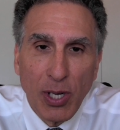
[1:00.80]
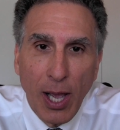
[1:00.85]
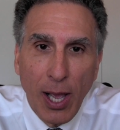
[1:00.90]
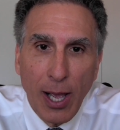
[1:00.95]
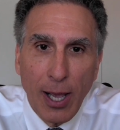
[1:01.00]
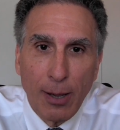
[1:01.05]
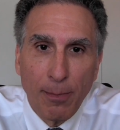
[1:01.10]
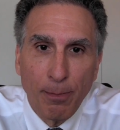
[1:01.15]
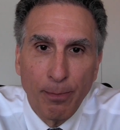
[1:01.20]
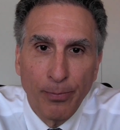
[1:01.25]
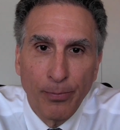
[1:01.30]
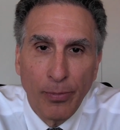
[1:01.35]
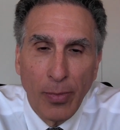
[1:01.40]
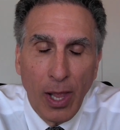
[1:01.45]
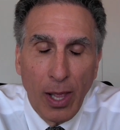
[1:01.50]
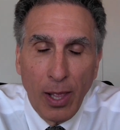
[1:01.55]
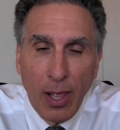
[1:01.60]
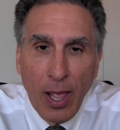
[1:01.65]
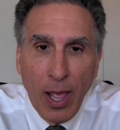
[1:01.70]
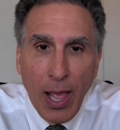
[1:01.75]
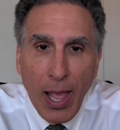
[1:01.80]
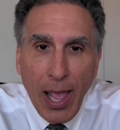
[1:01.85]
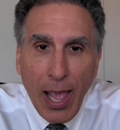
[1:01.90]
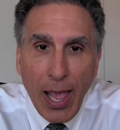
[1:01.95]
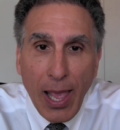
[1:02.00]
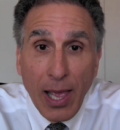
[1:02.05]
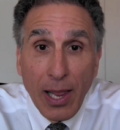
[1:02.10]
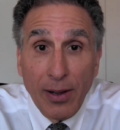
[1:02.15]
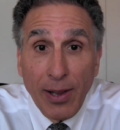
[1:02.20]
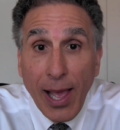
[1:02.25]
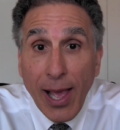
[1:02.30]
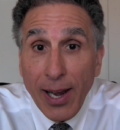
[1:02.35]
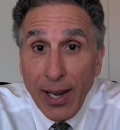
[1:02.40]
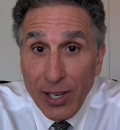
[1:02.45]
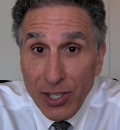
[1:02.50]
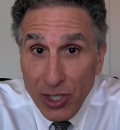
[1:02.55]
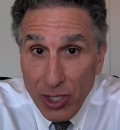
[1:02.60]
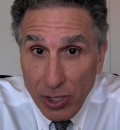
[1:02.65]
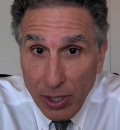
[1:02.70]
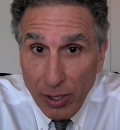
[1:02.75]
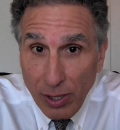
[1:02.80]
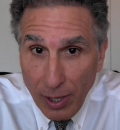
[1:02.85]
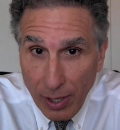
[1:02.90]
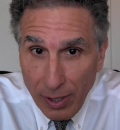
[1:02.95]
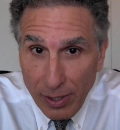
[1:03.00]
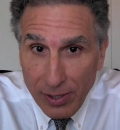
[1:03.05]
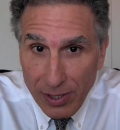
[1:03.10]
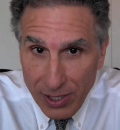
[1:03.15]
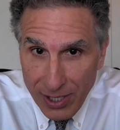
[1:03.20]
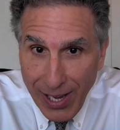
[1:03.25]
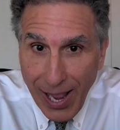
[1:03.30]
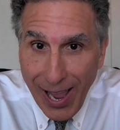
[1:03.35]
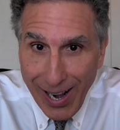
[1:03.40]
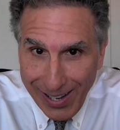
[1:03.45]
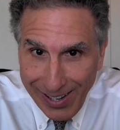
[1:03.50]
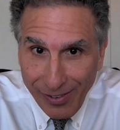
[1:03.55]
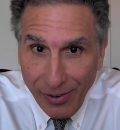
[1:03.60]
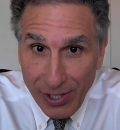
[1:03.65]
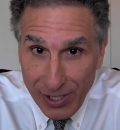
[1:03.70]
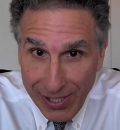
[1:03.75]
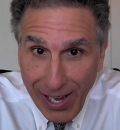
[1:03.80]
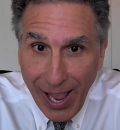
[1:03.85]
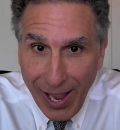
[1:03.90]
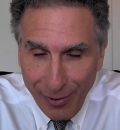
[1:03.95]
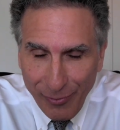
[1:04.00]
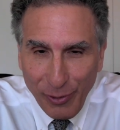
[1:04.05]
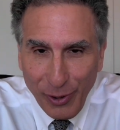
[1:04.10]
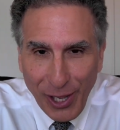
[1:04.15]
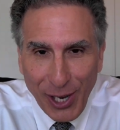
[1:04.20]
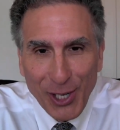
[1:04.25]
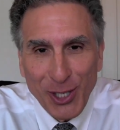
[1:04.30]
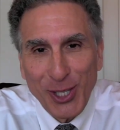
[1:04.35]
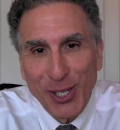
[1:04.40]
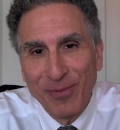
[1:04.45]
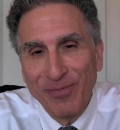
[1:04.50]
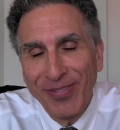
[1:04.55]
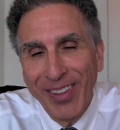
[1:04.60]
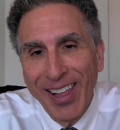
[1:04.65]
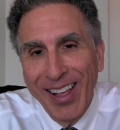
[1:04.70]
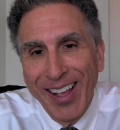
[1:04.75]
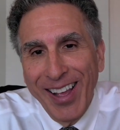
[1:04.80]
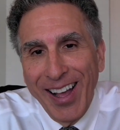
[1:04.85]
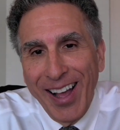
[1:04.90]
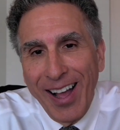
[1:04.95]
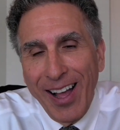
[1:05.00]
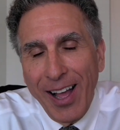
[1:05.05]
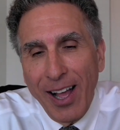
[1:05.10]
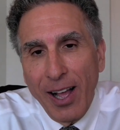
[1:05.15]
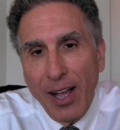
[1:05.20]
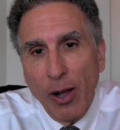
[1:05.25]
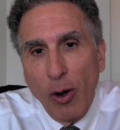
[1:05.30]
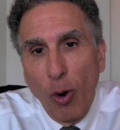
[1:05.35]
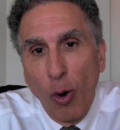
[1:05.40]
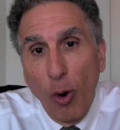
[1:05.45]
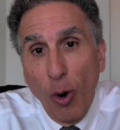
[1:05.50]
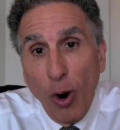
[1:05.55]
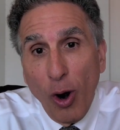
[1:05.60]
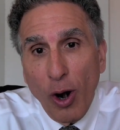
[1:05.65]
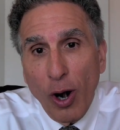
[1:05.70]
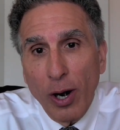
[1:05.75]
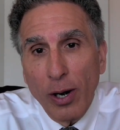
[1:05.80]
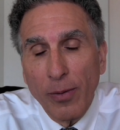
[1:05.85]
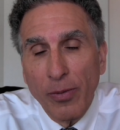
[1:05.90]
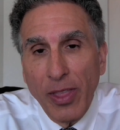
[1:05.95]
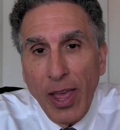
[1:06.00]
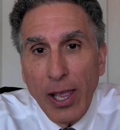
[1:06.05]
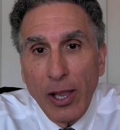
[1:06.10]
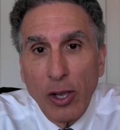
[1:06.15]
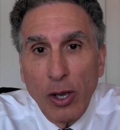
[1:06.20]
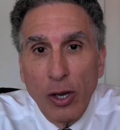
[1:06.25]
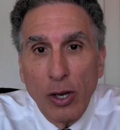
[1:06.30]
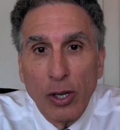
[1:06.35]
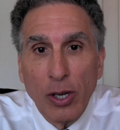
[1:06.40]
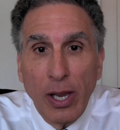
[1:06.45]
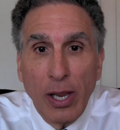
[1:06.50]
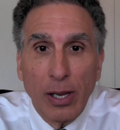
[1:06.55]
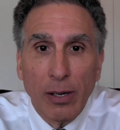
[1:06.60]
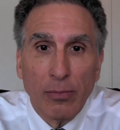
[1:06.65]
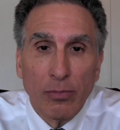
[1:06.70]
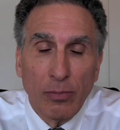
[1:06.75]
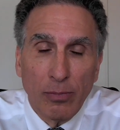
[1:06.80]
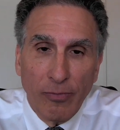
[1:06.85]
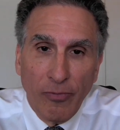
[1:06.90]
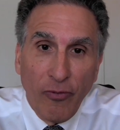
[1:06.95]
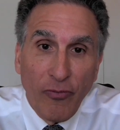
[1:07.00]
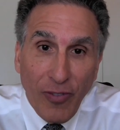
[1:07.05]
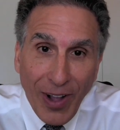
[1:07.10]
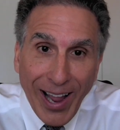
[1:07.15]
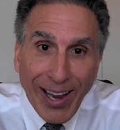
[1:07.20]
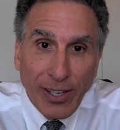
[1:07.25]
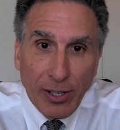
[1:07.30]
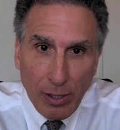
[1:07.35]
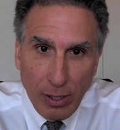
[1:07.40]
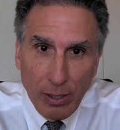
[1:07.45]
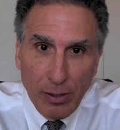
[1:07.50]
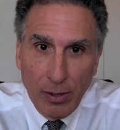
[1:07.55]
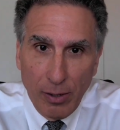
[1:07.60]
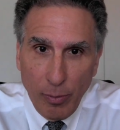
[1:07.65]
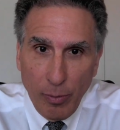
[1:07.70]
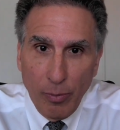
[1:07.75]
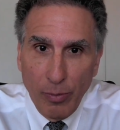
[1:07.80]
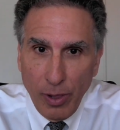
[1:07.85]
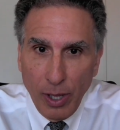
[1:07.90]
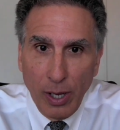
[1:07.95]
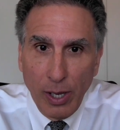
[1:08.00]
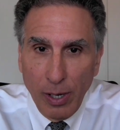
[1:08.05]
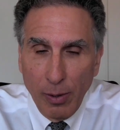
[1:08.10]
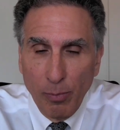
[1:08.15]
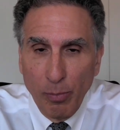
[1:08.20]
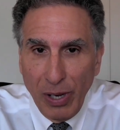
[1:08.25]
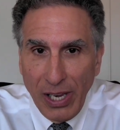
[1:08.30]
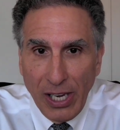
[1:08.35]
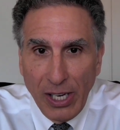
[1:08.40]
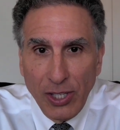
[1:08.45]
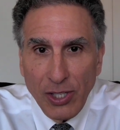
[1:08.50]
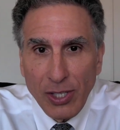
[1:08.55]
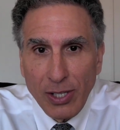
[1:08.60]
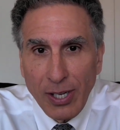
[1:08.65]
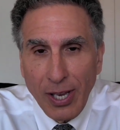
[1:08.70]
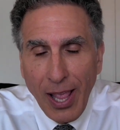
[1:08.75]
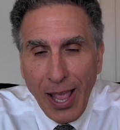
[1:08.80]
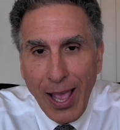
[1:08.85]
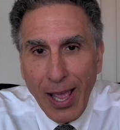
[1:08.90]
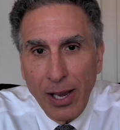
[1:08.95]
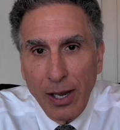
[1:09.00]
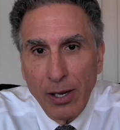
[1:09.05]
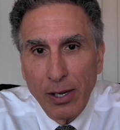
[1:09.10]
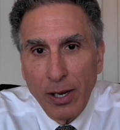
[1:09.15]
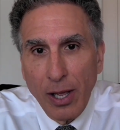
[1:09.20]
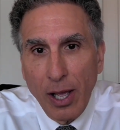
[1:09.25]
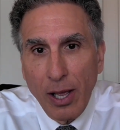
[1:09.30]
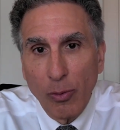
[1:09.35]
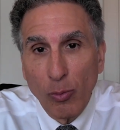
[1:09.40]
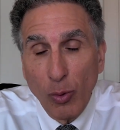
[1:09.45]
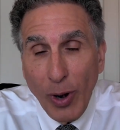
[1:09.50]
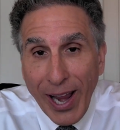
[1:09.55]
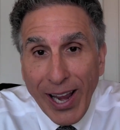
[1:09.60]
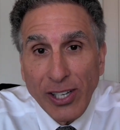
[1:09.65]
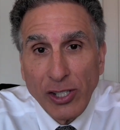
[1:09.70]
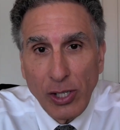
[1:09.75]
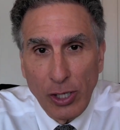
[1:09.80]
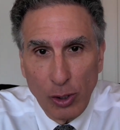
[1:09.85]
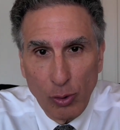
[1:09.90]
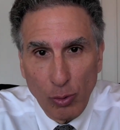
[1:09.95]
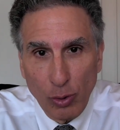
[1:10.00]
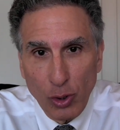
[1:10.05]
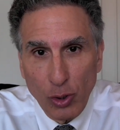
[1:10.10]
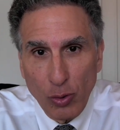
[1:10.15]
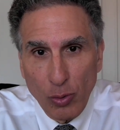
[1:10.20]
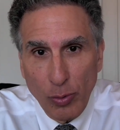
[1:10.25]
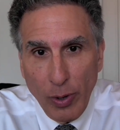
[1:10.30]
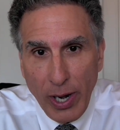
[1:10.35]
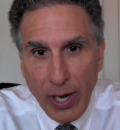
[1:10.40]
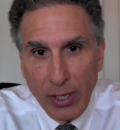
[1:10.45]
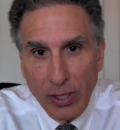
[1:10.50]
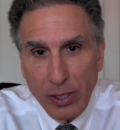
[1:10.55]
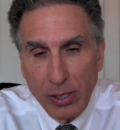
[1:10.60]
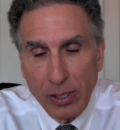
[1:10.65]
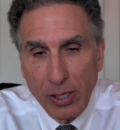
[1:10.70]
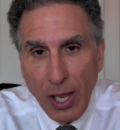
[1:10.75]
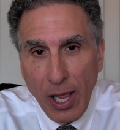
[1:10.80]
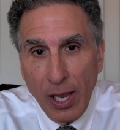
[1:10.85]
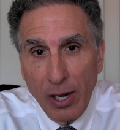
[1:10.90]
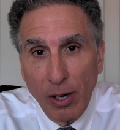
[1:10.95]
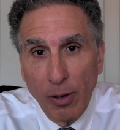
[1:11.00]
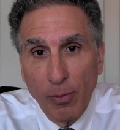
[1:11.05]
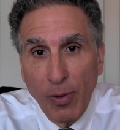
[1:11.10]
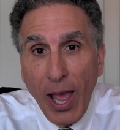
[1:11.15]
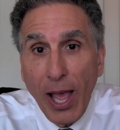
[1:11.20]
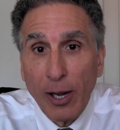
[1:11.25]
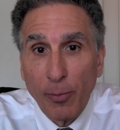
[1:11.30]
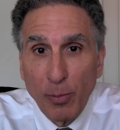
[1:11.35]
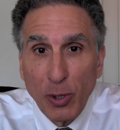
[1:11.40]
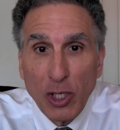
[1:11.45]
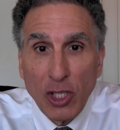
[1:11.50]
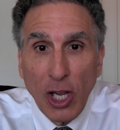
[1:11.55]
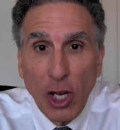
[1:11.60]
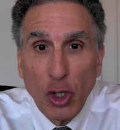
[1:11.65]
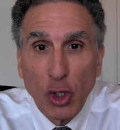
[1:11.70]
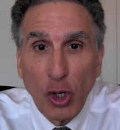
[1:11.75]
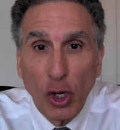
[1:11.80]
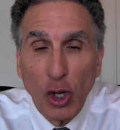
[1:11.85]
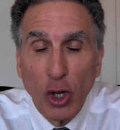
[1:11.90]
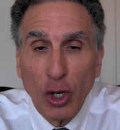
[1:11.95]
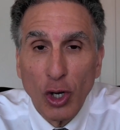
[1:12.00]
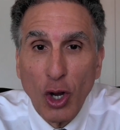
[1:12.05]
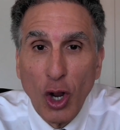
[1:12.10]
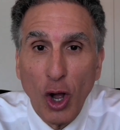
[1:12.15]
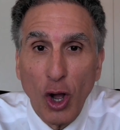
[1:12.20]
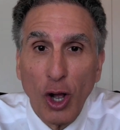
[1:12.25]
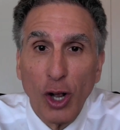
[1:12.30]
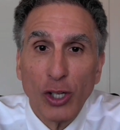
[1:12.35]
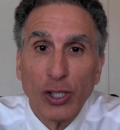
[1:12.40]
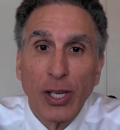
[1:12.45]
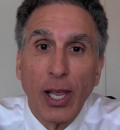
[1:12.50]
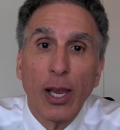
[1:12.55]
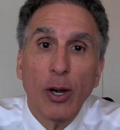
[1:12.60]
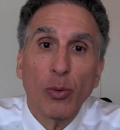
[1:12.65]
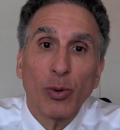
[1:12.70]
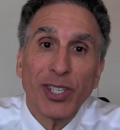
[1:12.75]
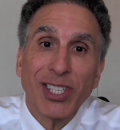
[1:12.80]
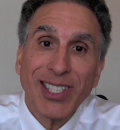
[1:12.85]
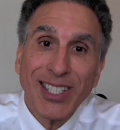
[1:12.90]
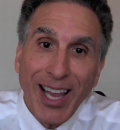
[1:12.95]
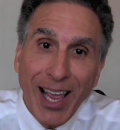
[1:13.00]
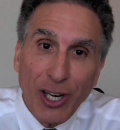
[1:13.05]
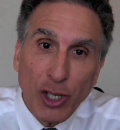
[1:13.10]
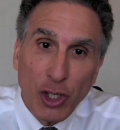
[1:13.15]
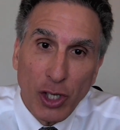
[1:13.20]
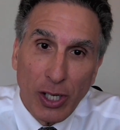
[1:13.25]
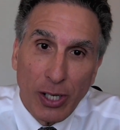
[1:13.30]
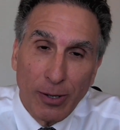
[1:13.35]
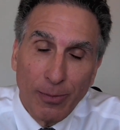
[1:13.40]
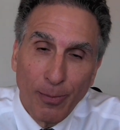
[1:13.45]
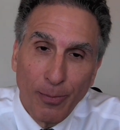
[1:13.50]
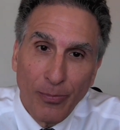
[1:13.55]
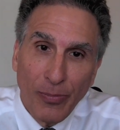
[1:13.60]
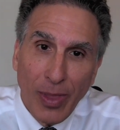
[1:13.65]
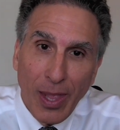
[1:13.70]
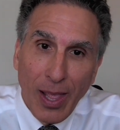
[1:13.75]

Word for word: time, and that is stagflation. Or they could fight the beast and raise interest rates, and that potentially could cause a recession,